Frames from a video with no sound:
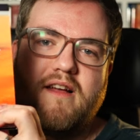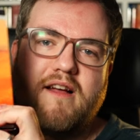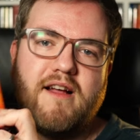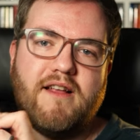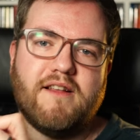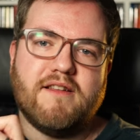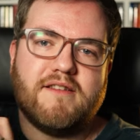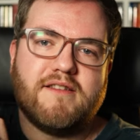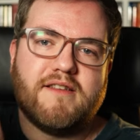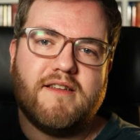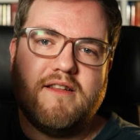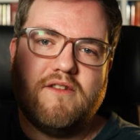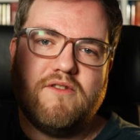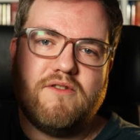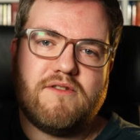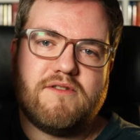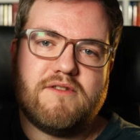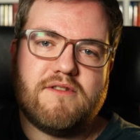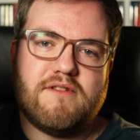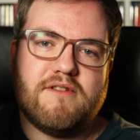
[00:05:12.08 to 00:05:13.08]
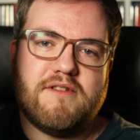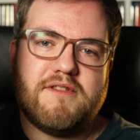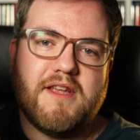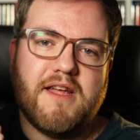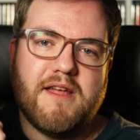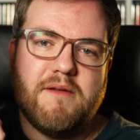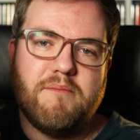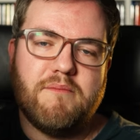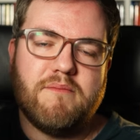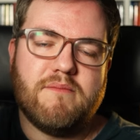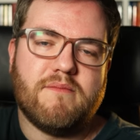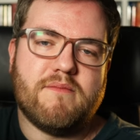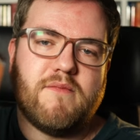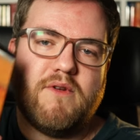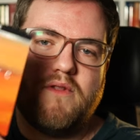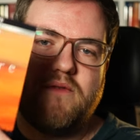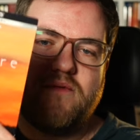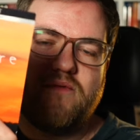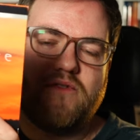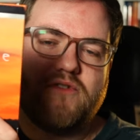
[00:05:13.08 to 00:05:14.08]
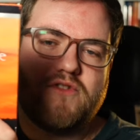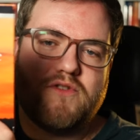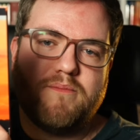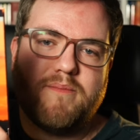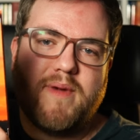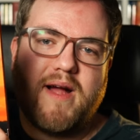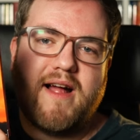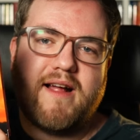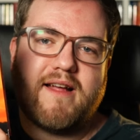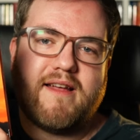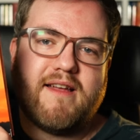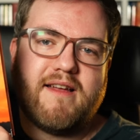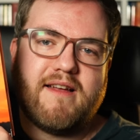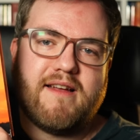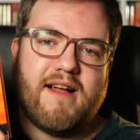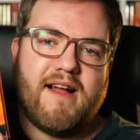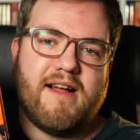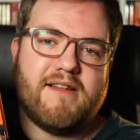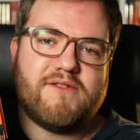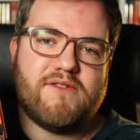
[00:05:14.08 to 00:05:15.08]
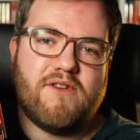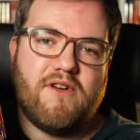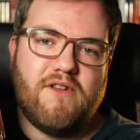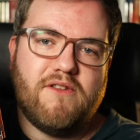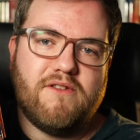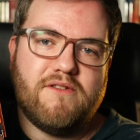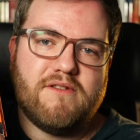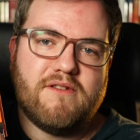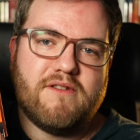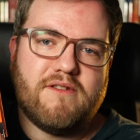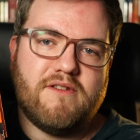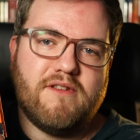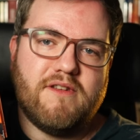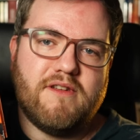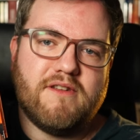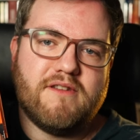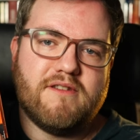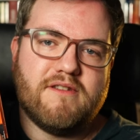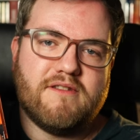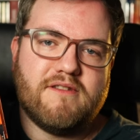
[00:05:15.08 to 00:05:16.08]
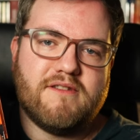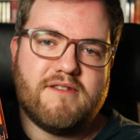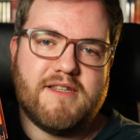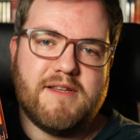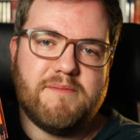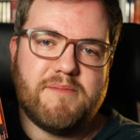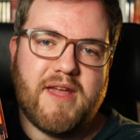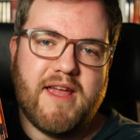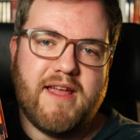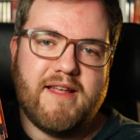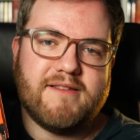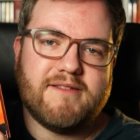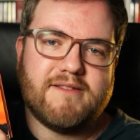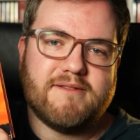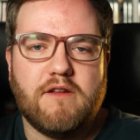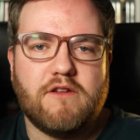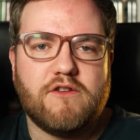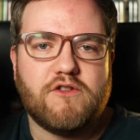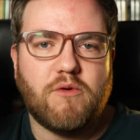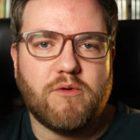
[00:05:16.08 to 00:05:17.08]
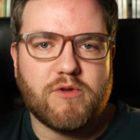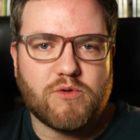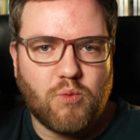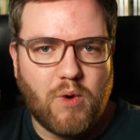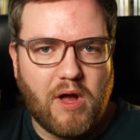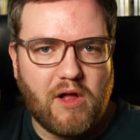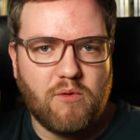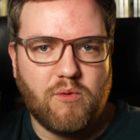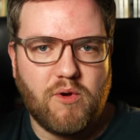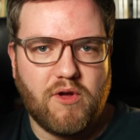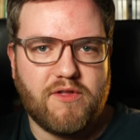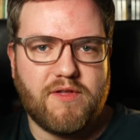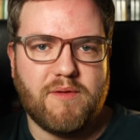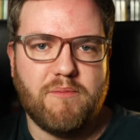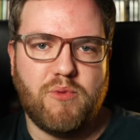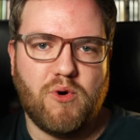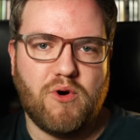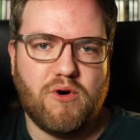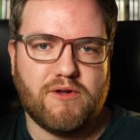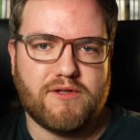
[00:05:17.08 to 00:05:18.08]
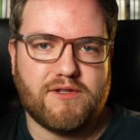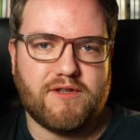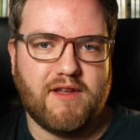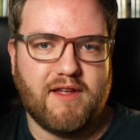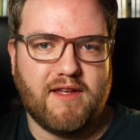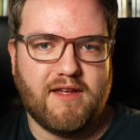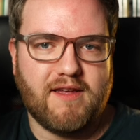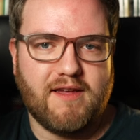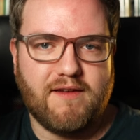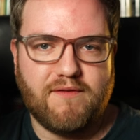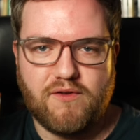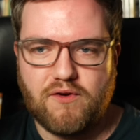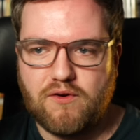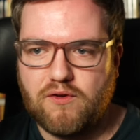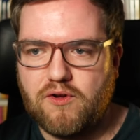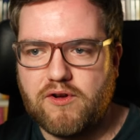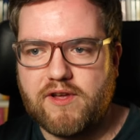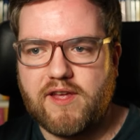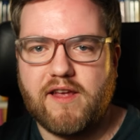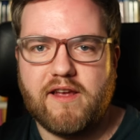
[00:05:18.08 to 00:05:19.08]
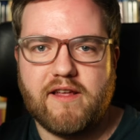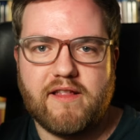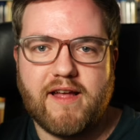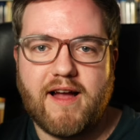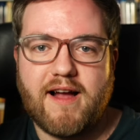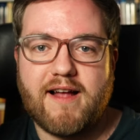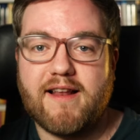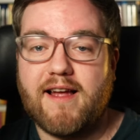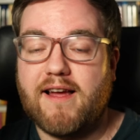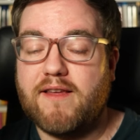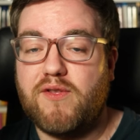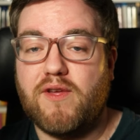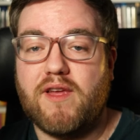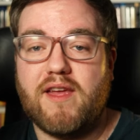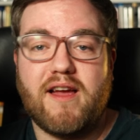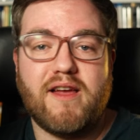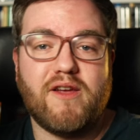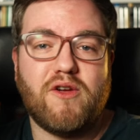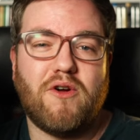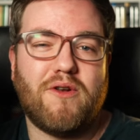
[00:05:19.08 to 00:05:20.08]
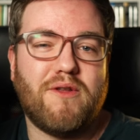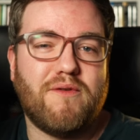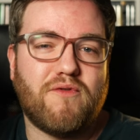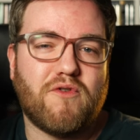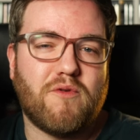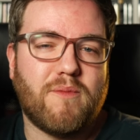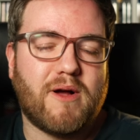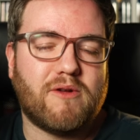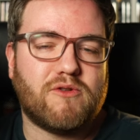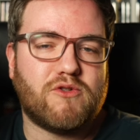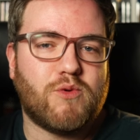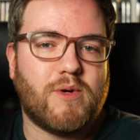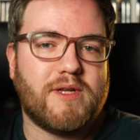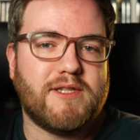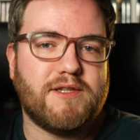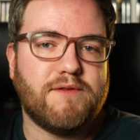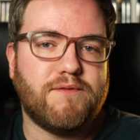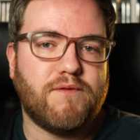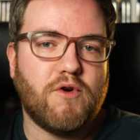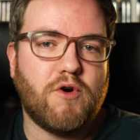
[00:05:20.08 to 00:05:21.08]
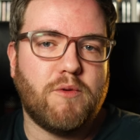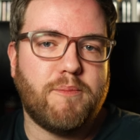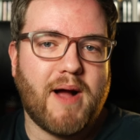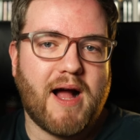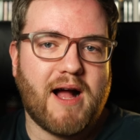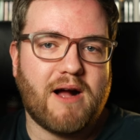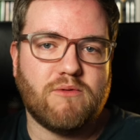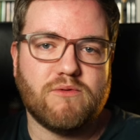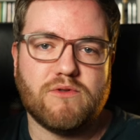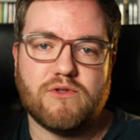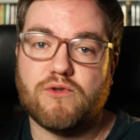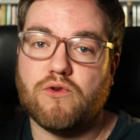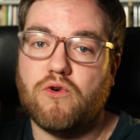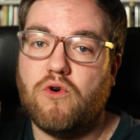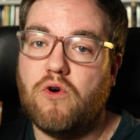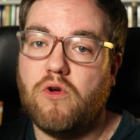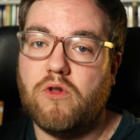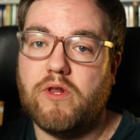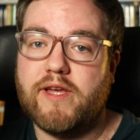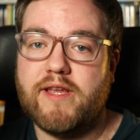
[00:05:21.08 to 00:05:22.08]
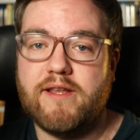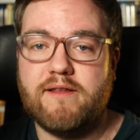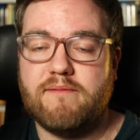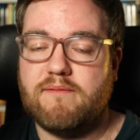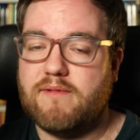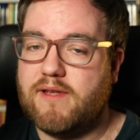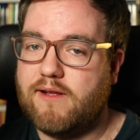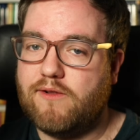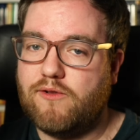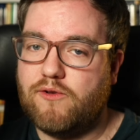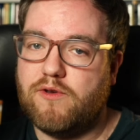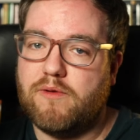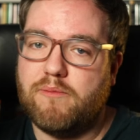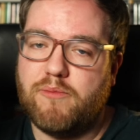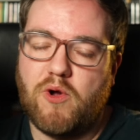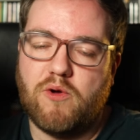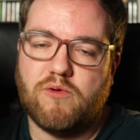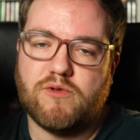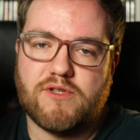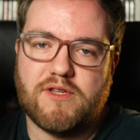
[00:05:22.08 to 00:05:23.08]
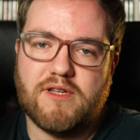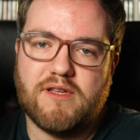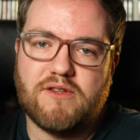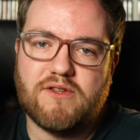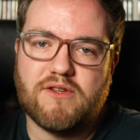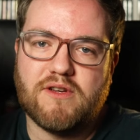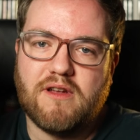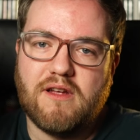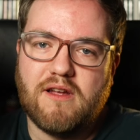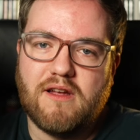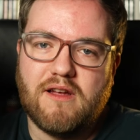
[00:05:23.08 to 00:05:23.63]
and it looks the same on the front and back as on the slipcase. So it's well worth importing if you're looking at that. I think I got it for about £24 all in, including postage.